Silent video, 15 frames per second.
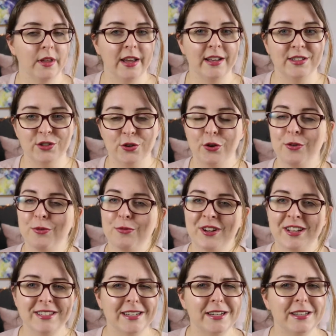And so
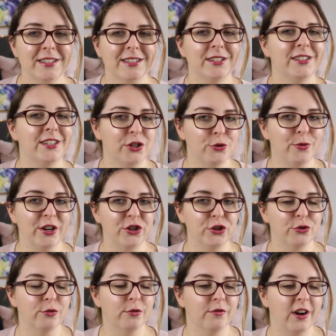consider this a
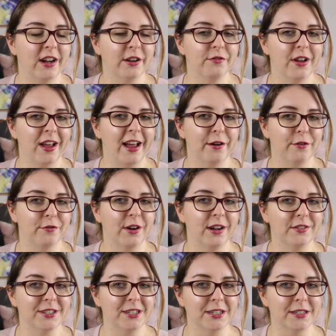situational 5 out of
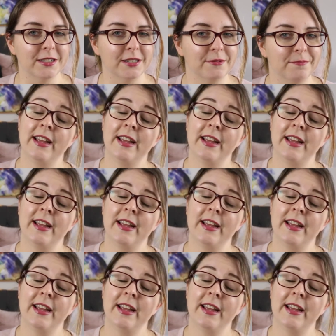5 stars.